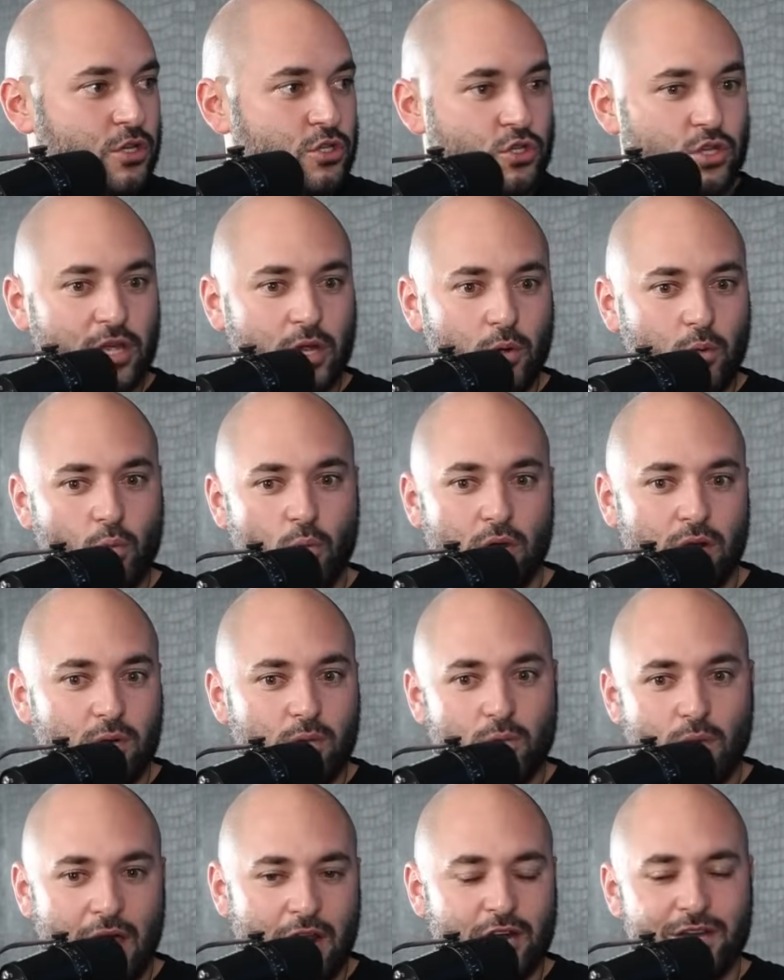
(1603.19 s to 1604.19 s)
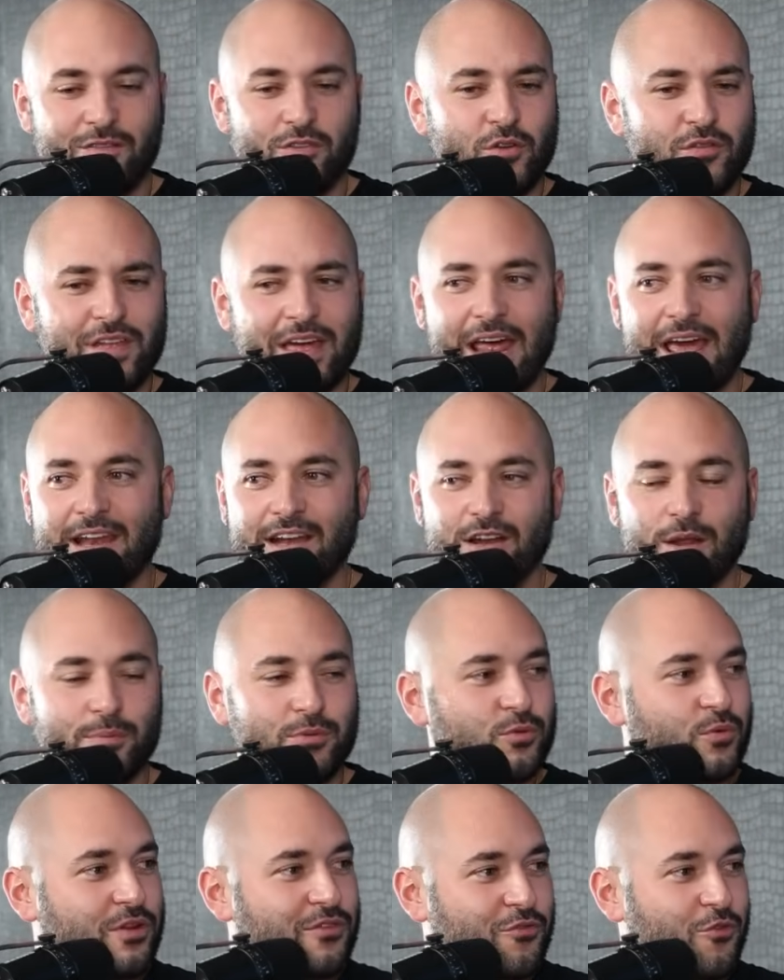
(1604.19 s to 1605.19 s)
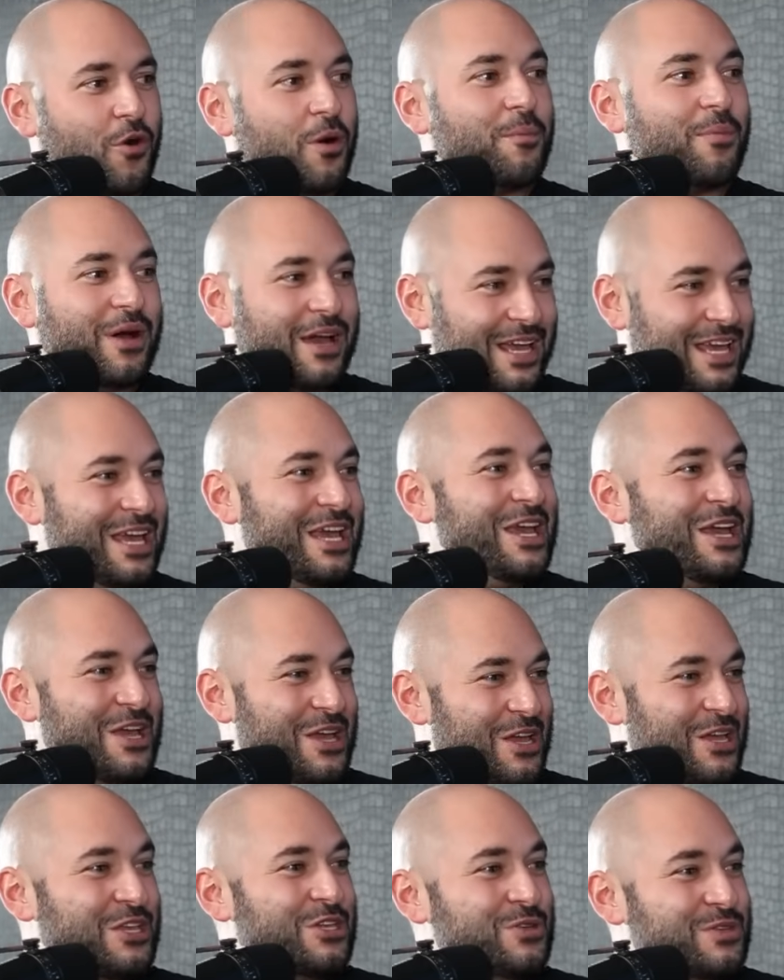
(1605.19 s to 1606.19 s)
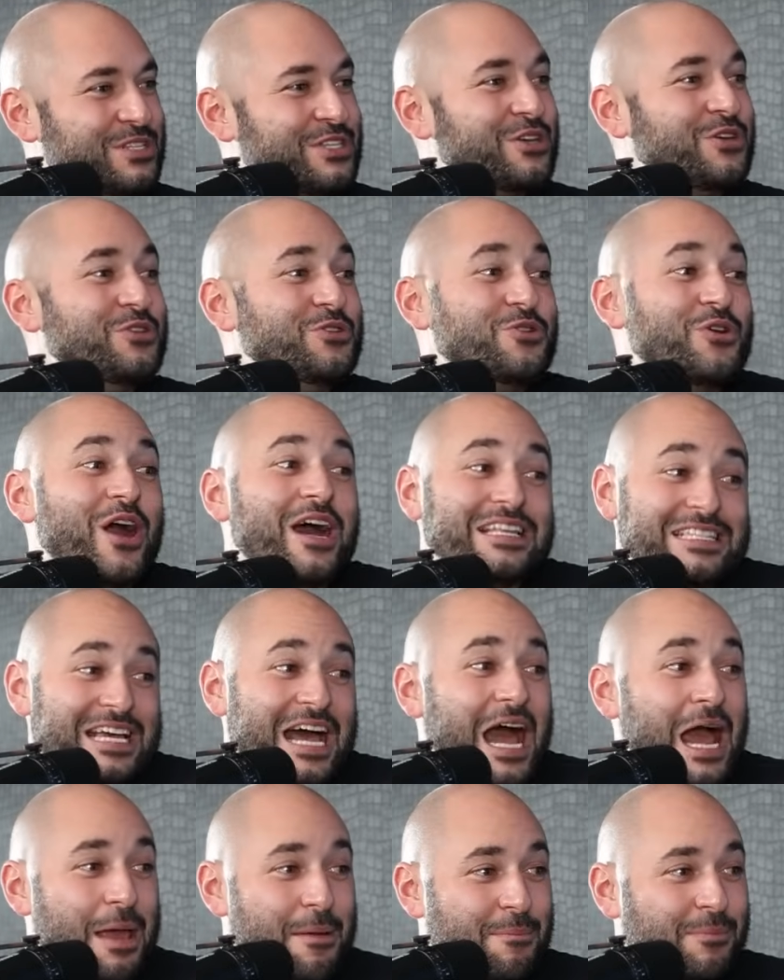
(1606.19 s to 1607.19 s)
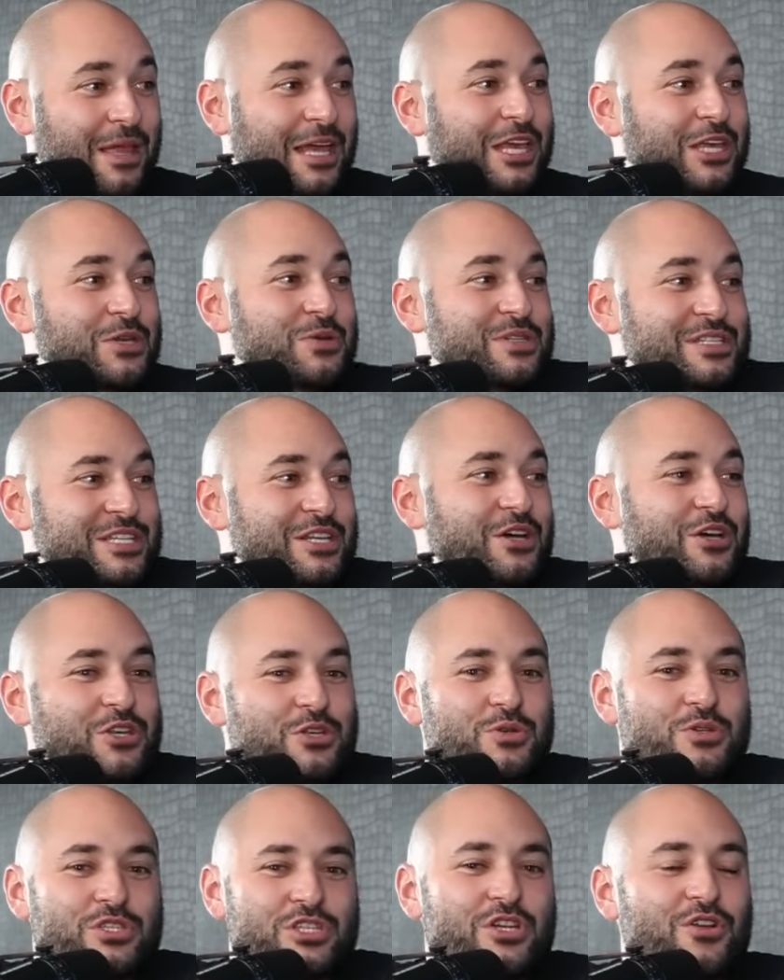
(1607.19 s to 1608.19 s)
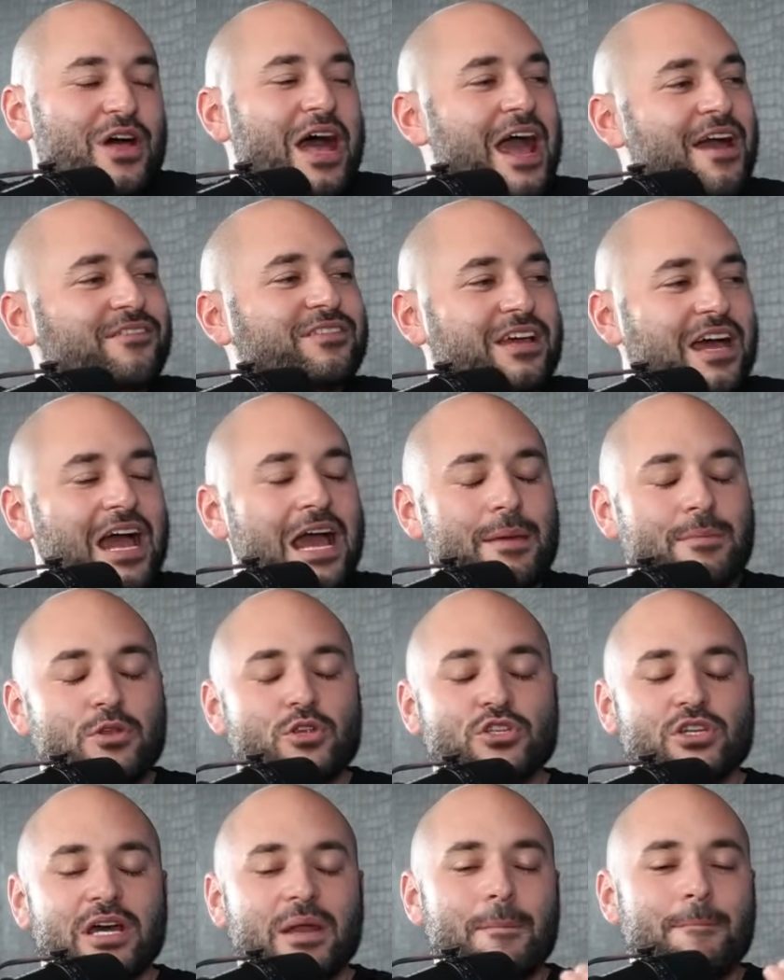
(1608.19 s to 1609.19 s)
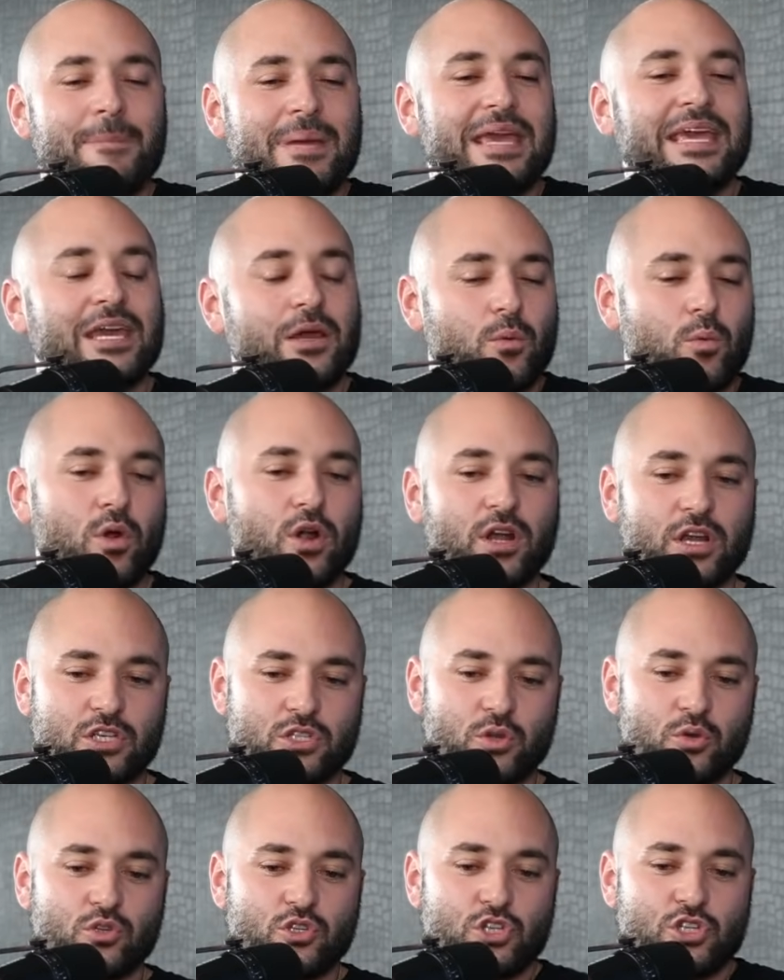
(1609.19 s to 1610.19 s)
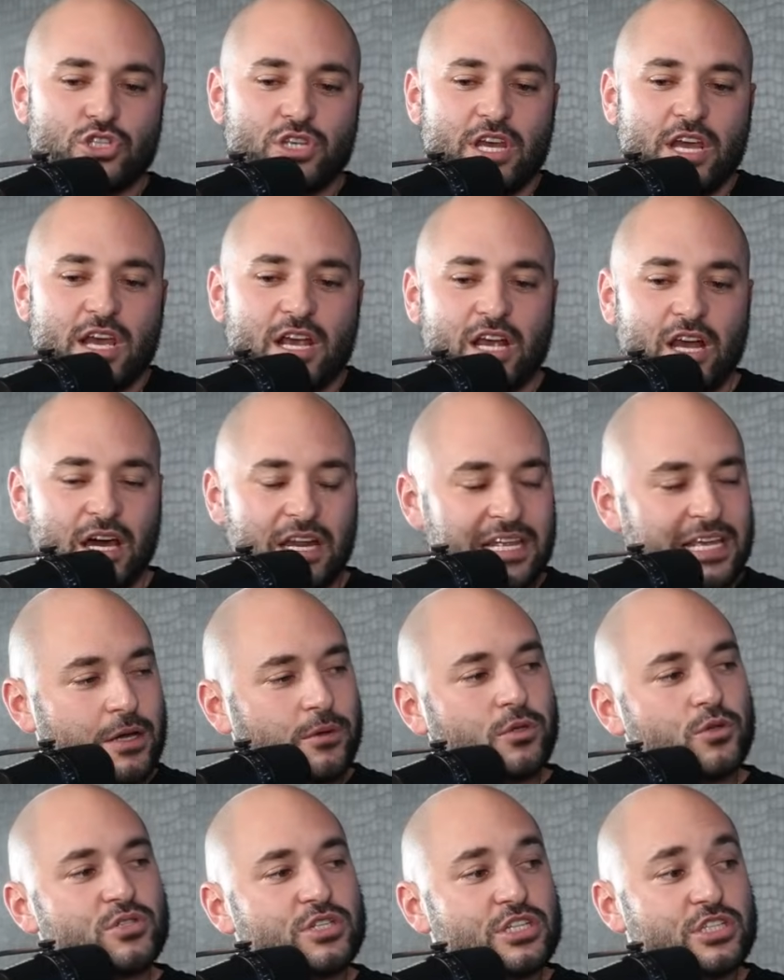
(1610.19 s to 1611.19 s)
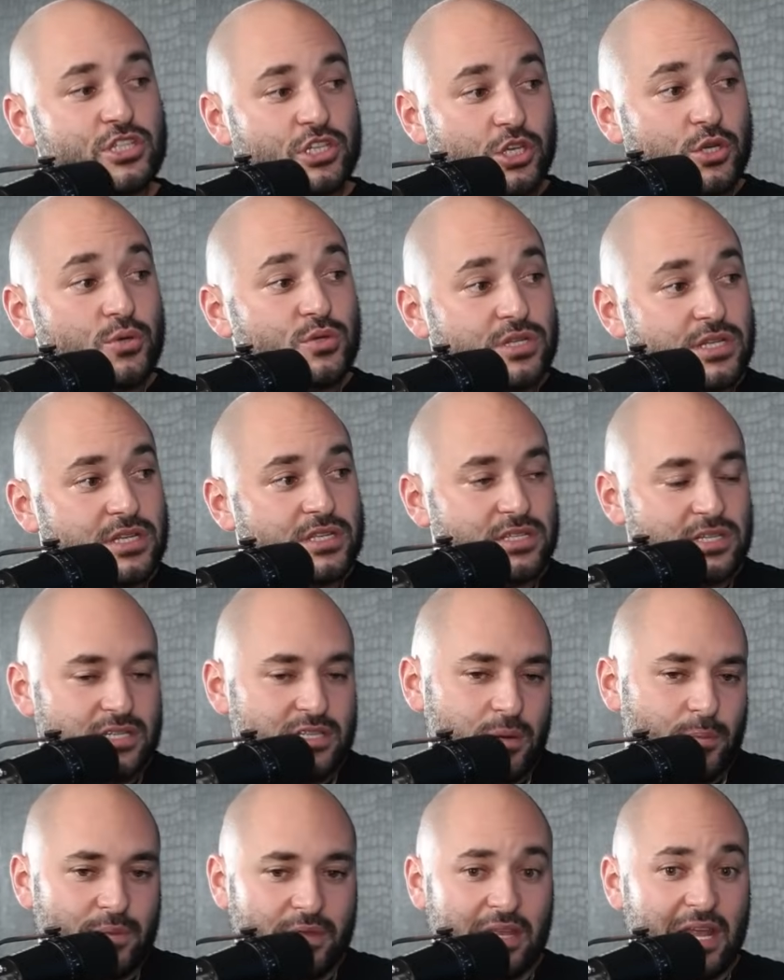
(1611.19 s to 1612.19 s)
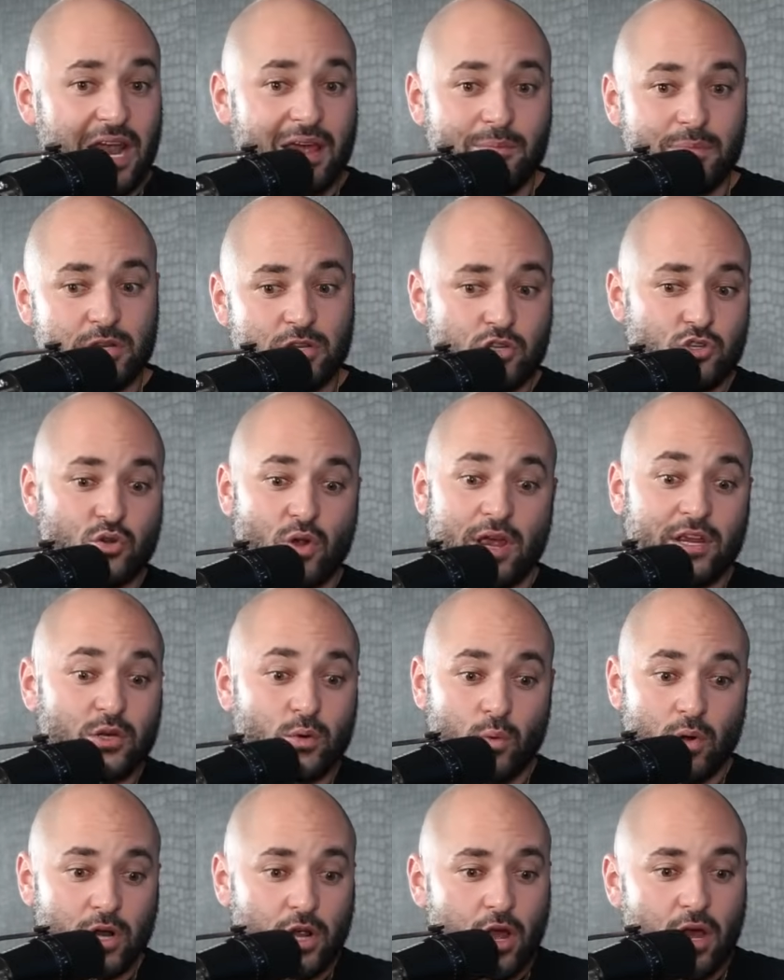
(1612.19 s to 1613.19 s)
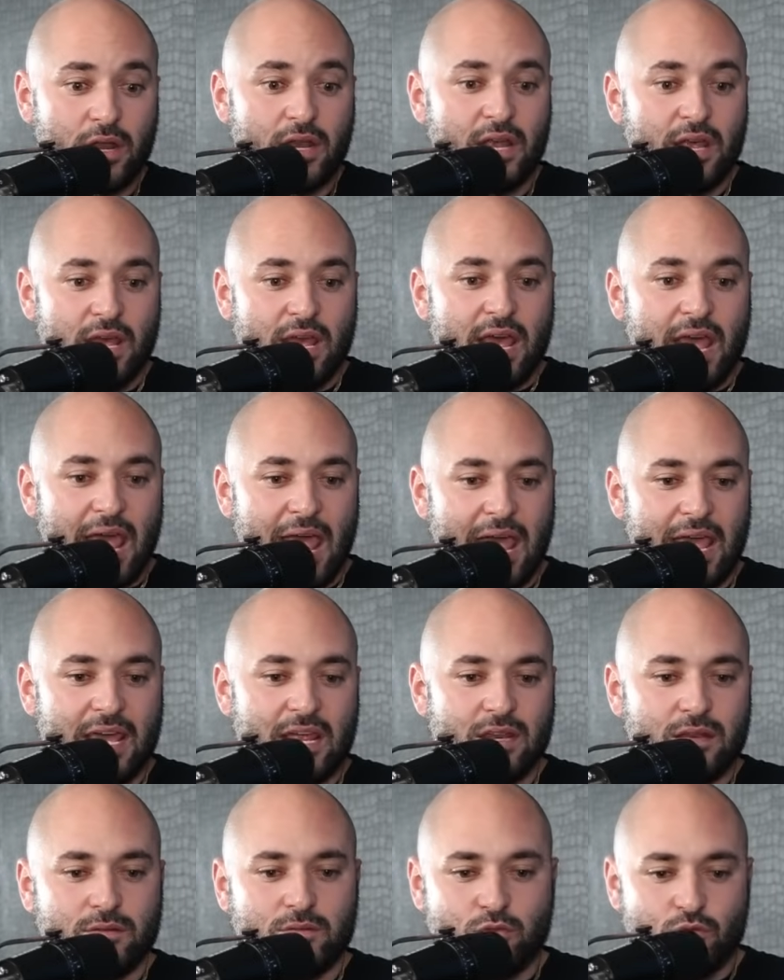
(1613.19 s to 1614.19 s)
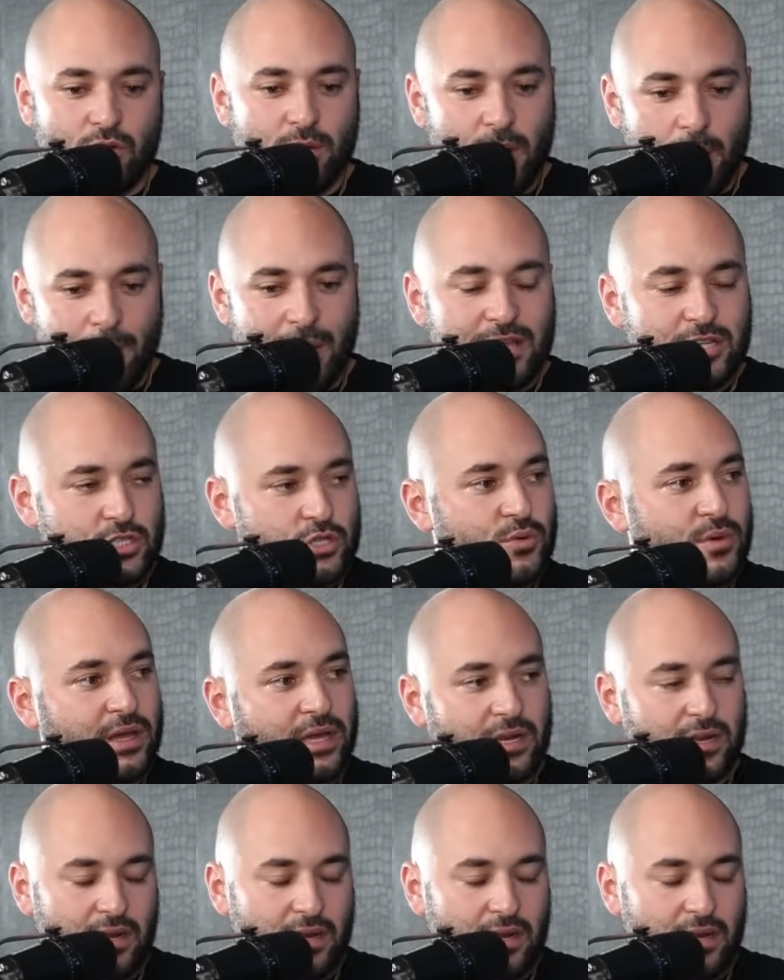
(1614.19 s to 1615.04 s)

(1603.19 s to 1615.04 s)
So like, what, I don't even know if that added up to 24, but you got time. You still have time. You just got to make it work. So just cutting out those excuses is something that I've been trying to work on and doing my best doing.